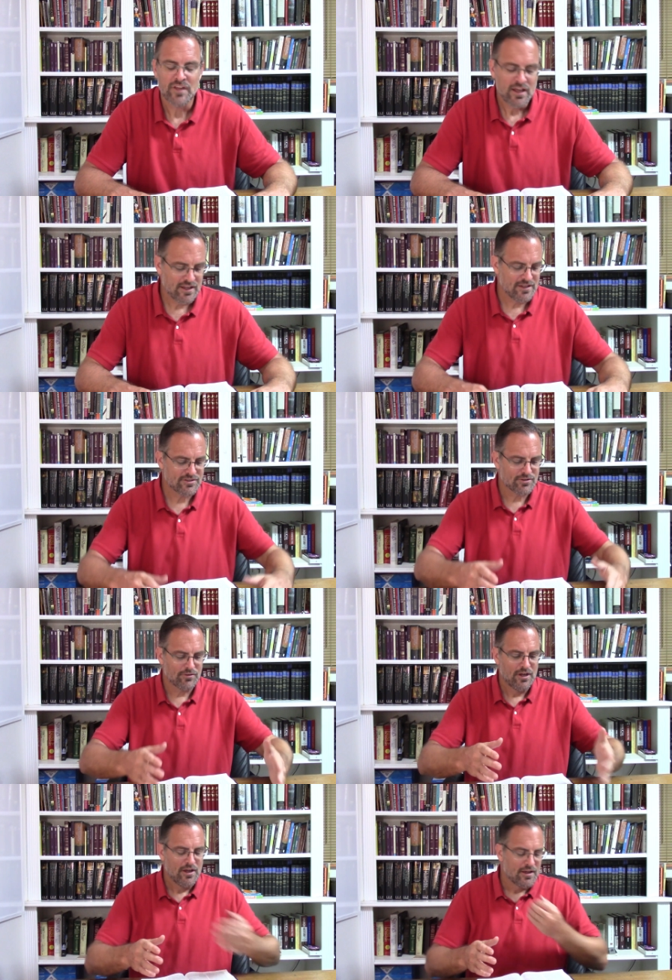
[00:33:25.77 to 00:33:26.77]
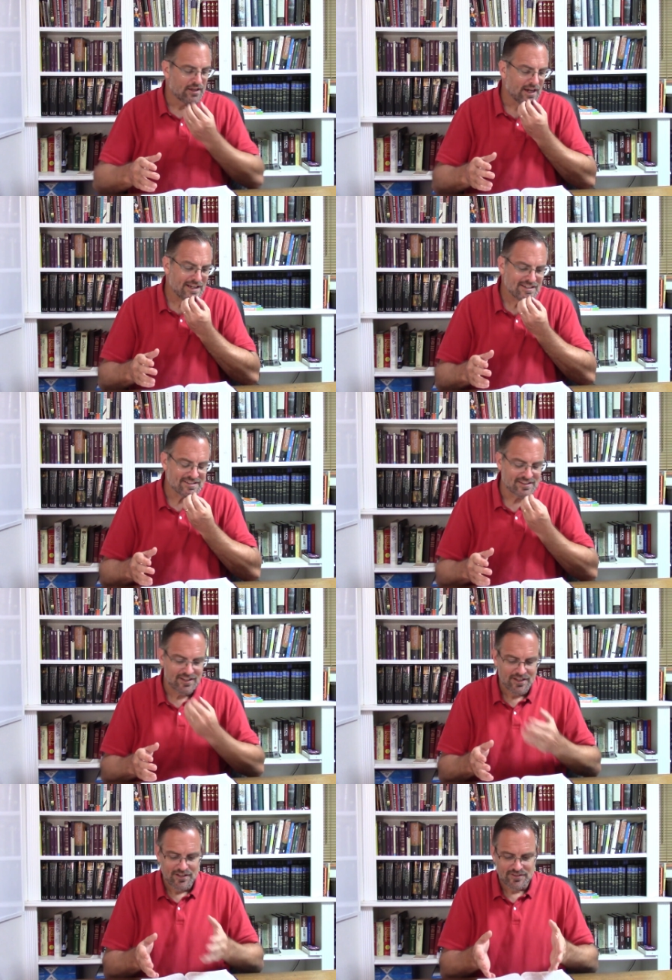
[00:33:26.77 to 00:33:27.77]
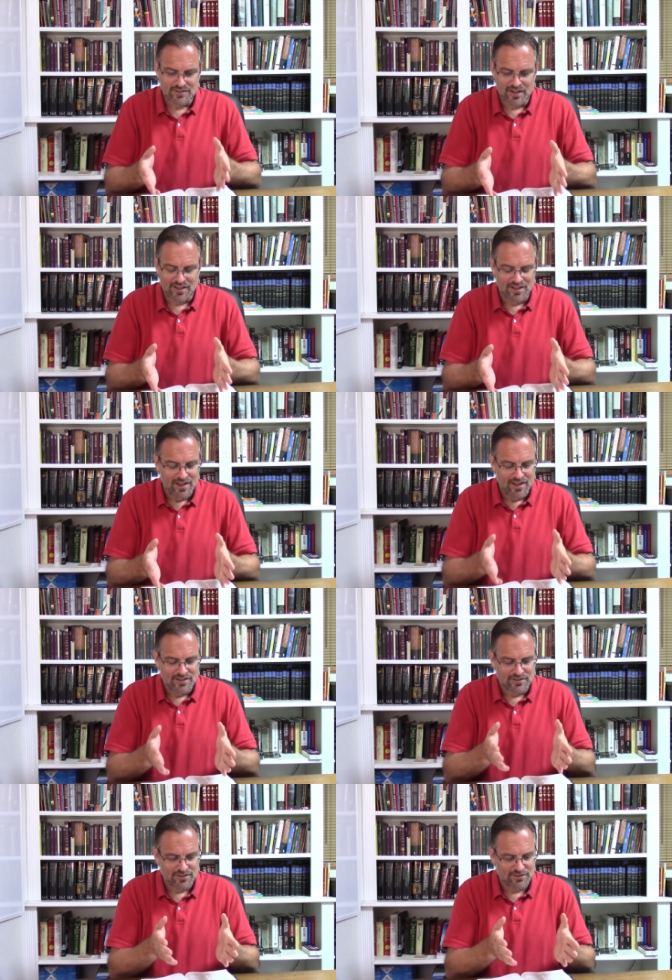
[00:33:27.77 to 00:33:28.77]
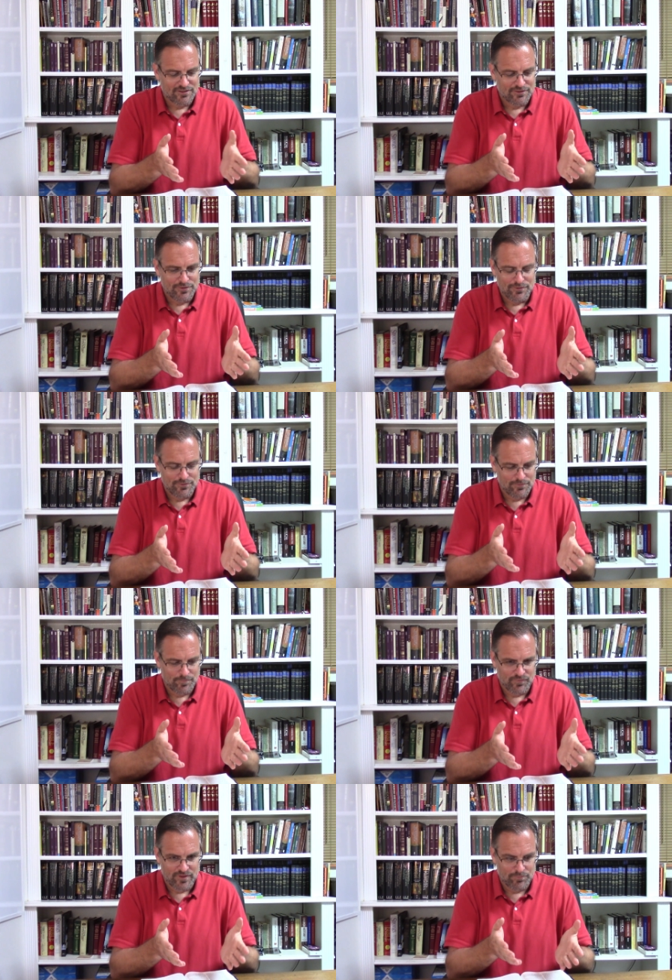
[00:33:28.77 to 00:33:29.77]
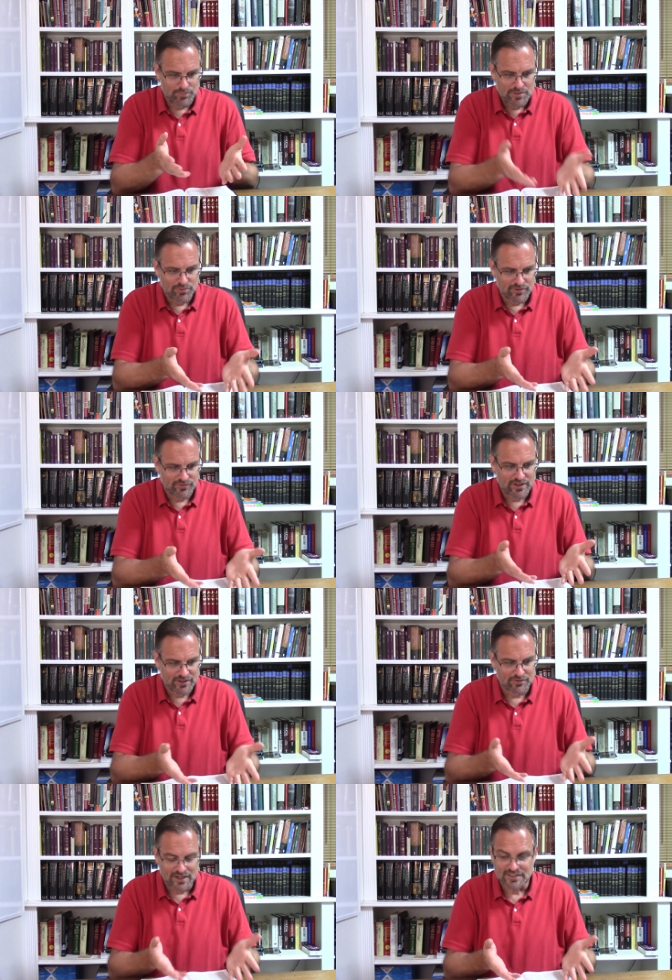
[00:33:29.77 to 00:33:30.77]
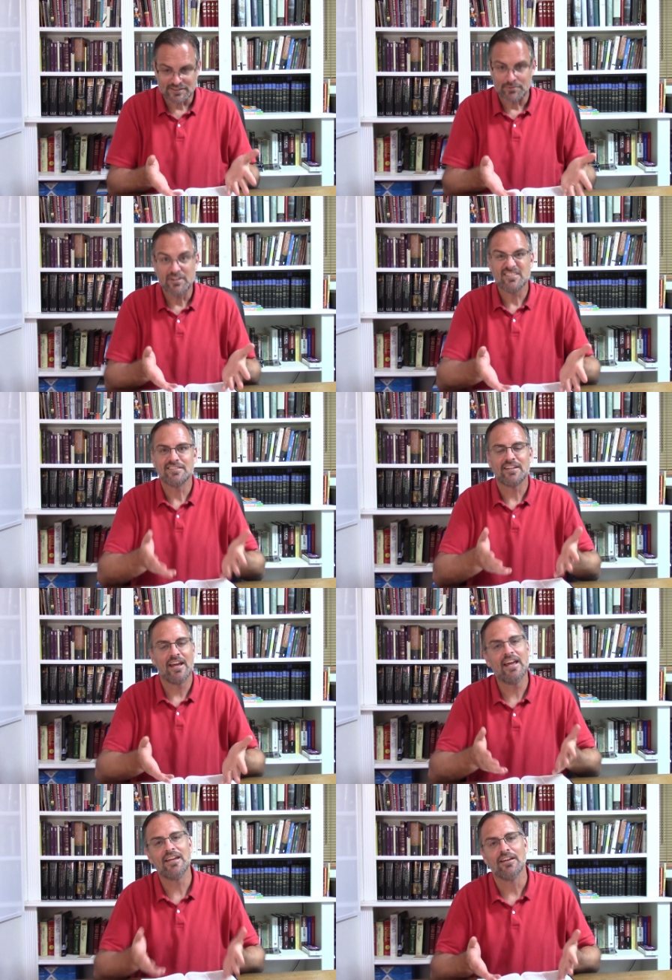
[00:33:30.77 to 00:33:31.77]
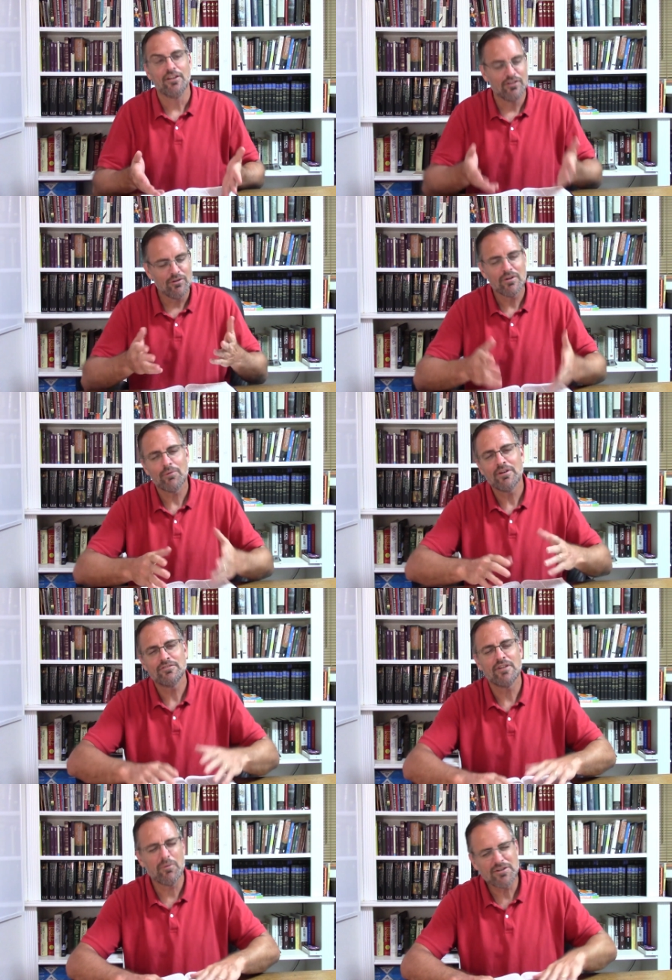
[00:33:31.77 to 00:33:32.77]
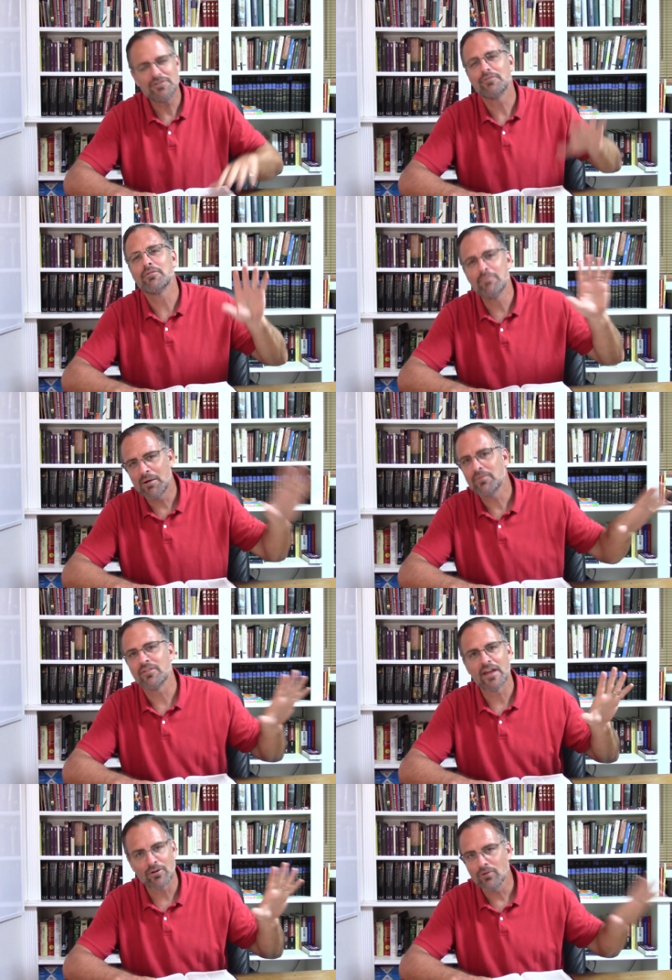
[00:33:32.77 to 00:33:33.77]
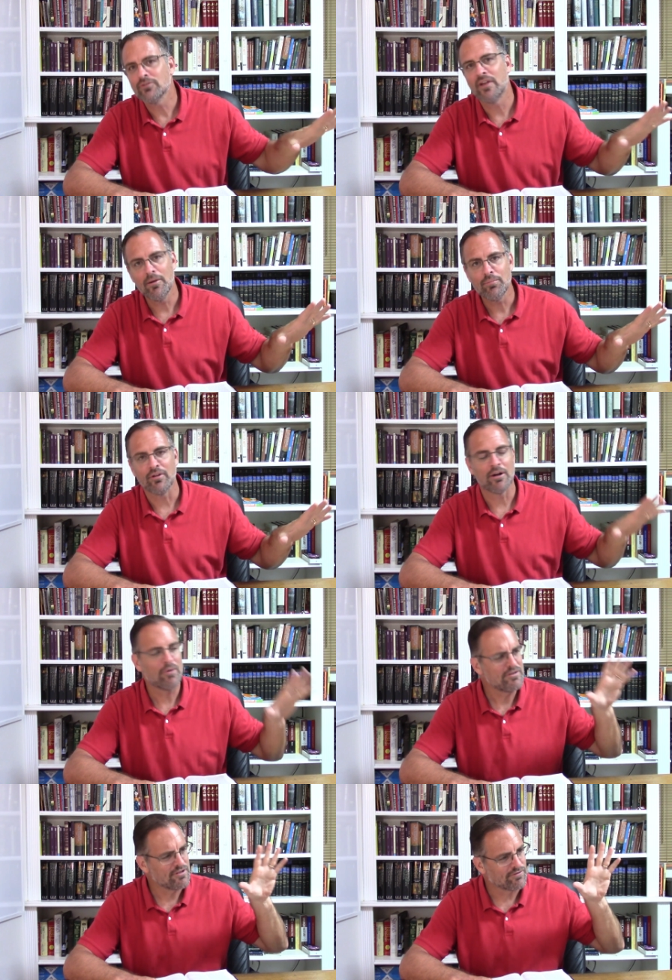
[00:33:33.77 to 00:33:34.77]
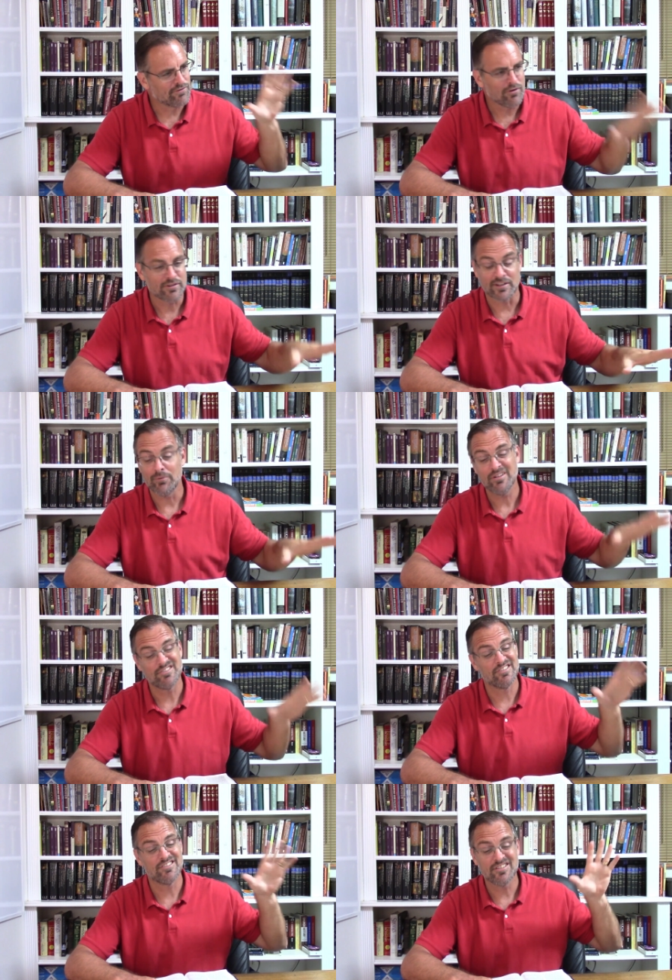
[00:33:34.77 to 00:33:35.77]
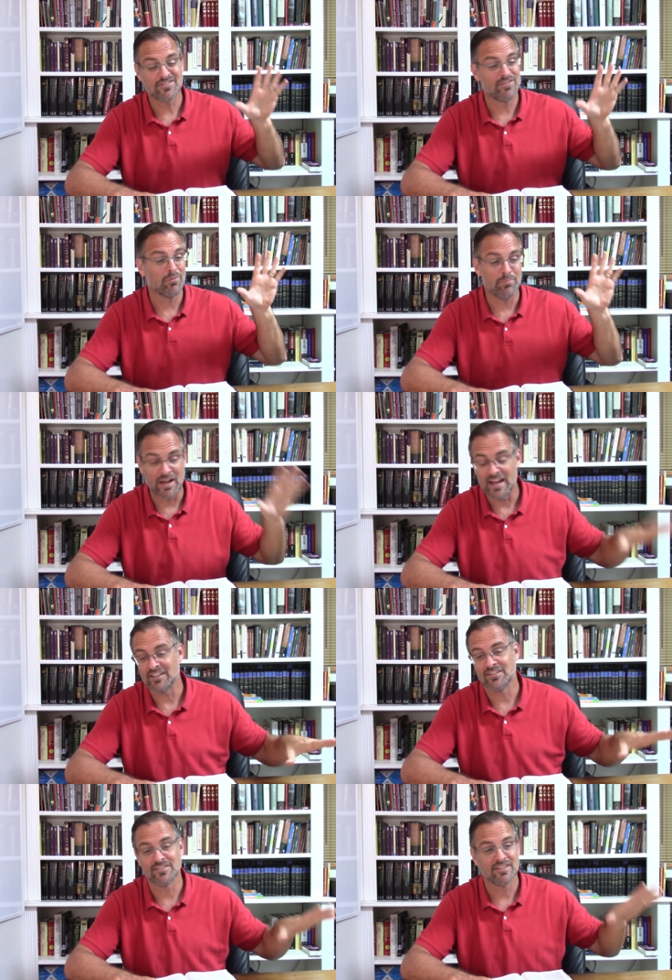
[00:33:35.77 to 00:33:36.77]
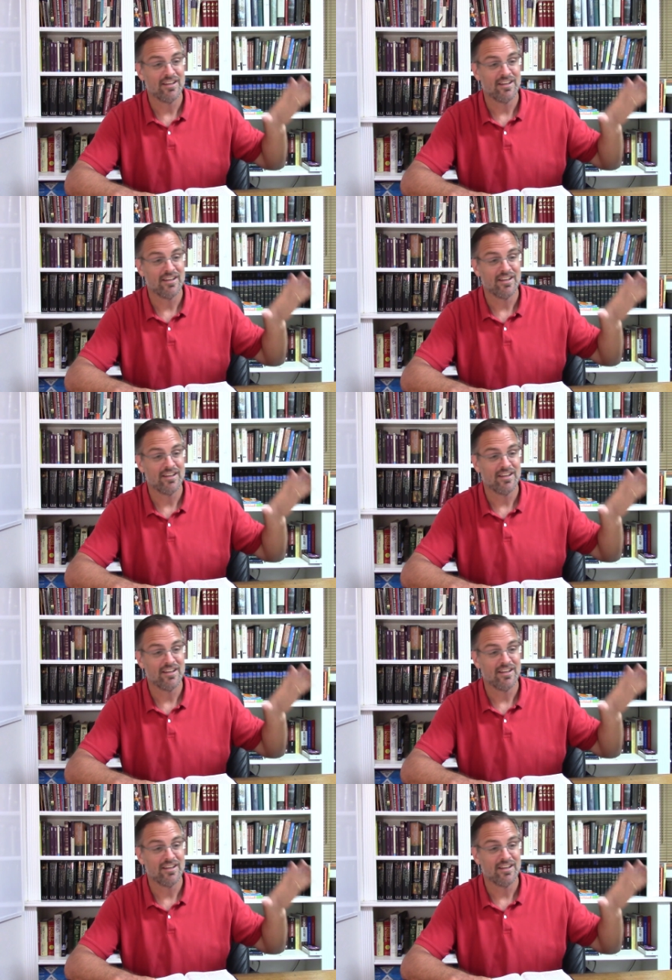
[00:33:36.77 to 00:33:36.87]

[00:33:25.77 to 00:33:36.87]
And so God doesn't say to the people of Zechariah's time, He doesn't say, hey, you know what I want you to remember that old temple, and I want you to focus, and I want you to just feel bad because,